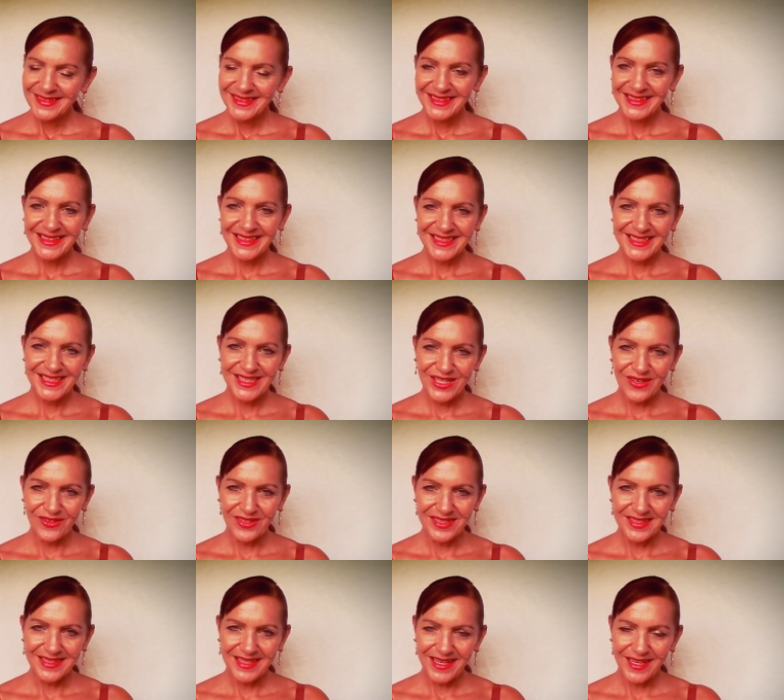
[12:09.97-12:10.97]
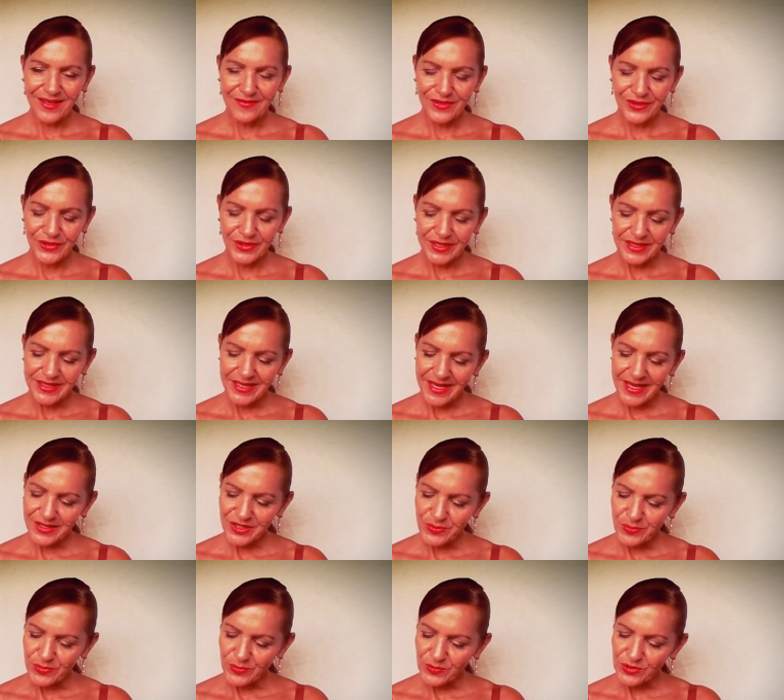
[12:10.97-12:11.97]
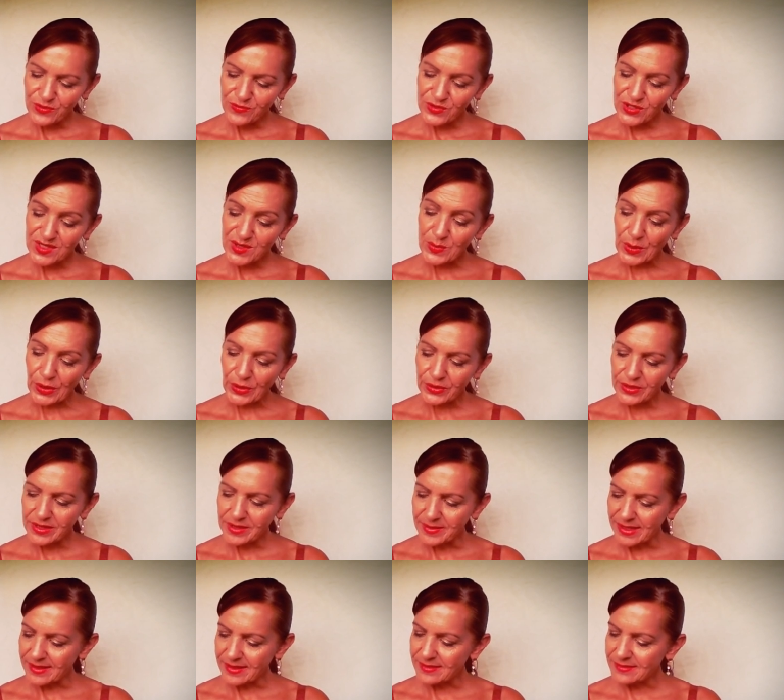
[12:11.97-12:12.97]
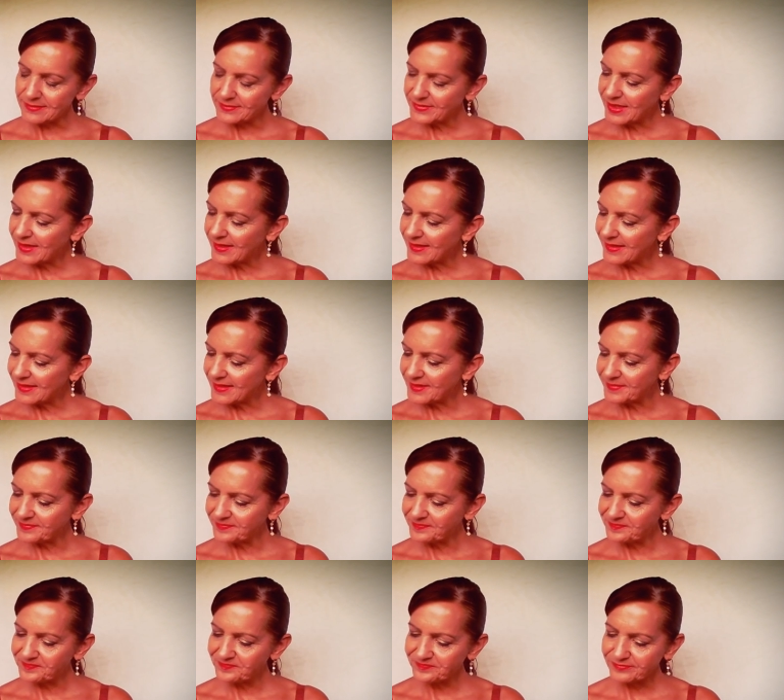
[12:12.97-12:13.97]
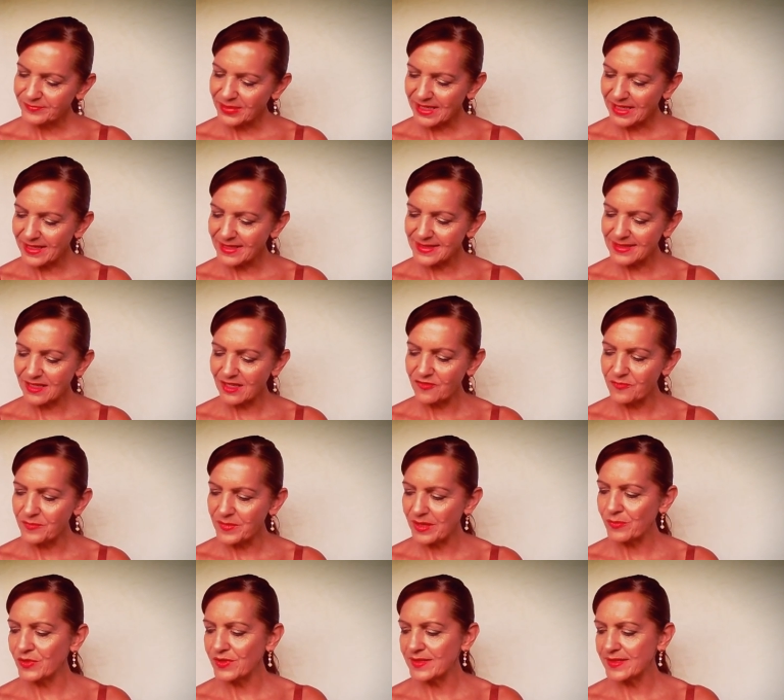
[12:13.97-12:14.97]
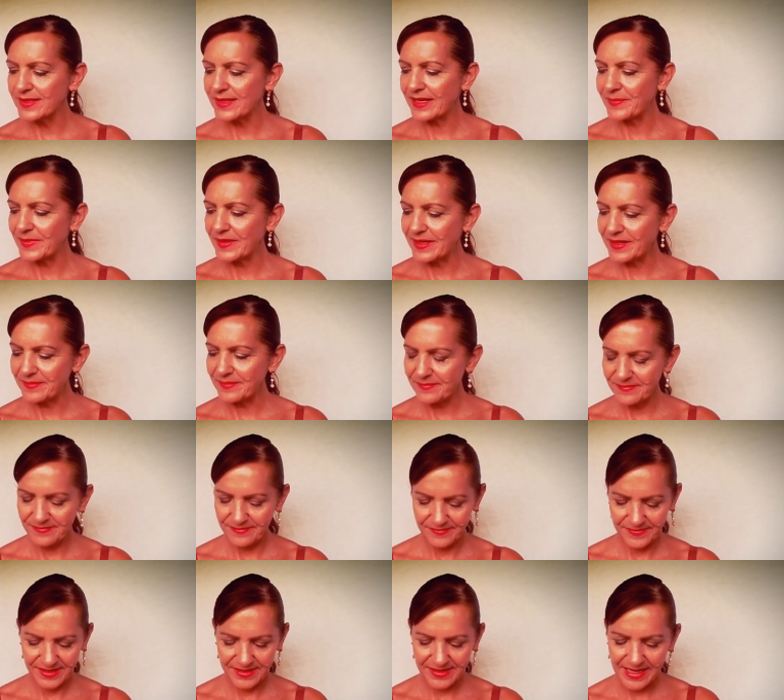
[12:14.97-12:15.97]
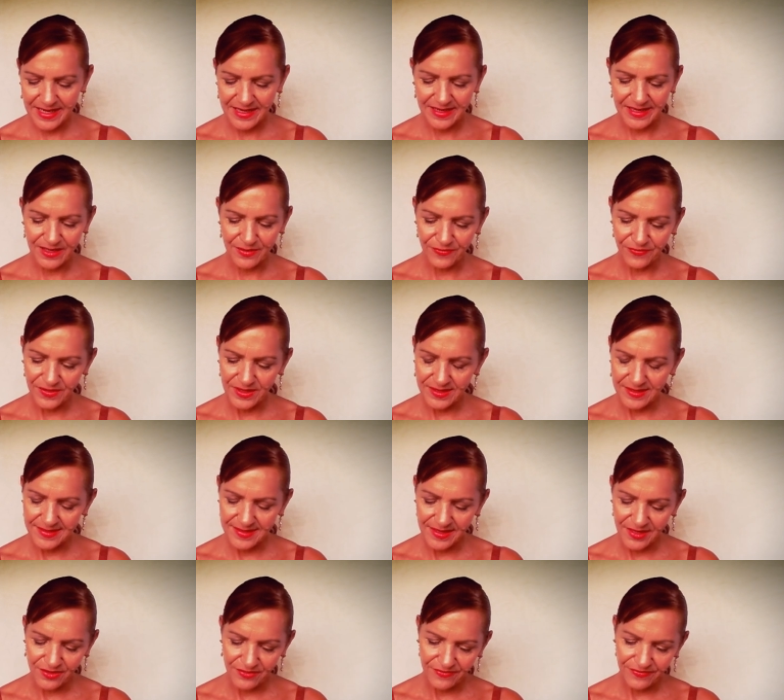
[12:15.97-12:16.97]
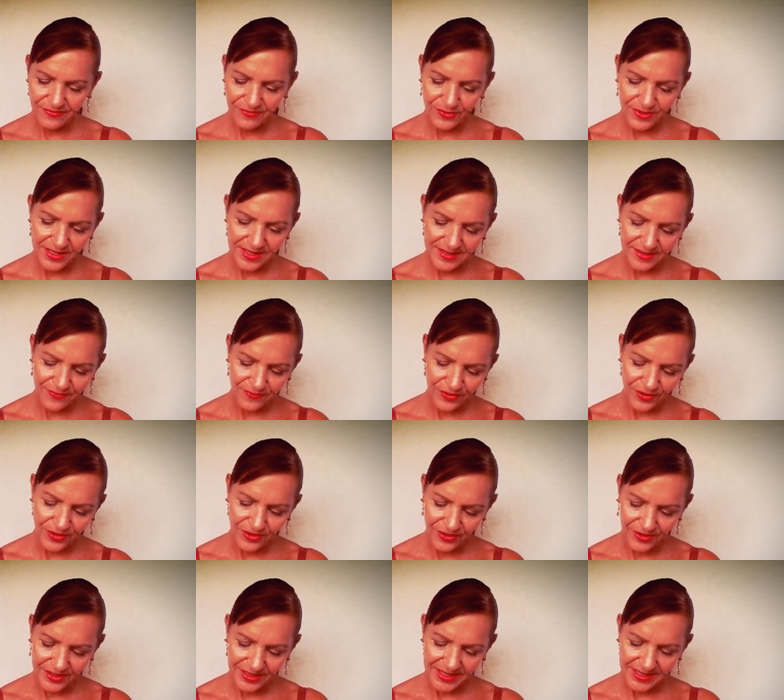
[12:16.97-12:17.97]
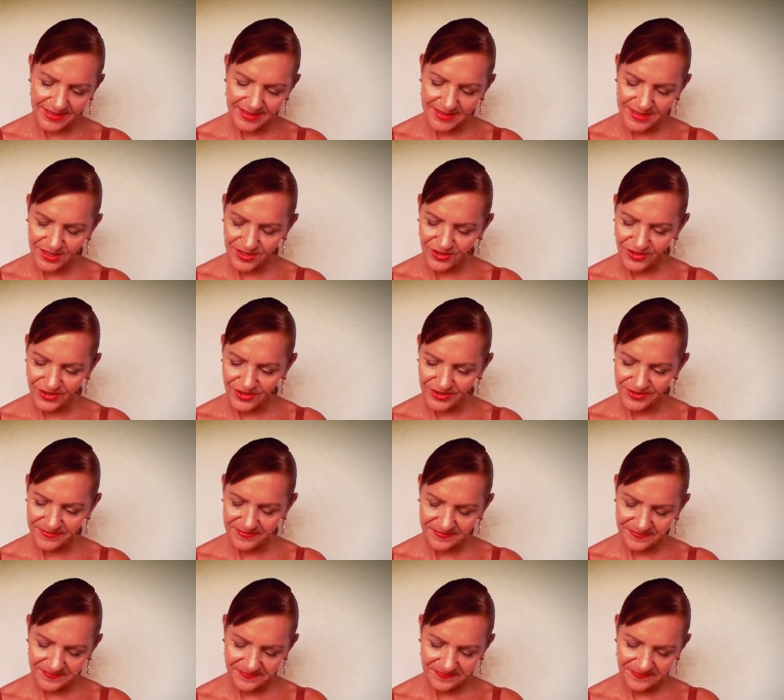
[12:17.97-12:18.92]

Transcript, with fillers: Let's, dare I say, have a look at attachment, which we've just spoken about. Um, past life memories coming up standing up for yourself. What is it Virgo needs to know?